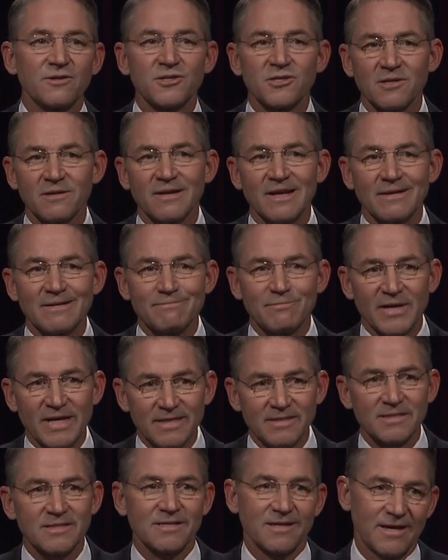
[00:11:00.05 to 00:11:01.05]
He should
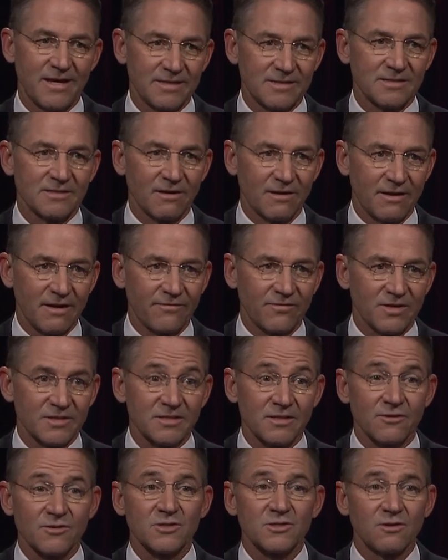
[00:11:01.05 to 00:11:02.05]
base his cases on
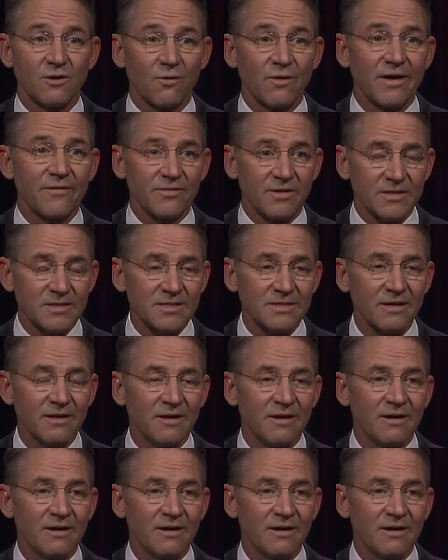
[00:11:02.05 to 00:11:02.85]
evidence. There is no evidence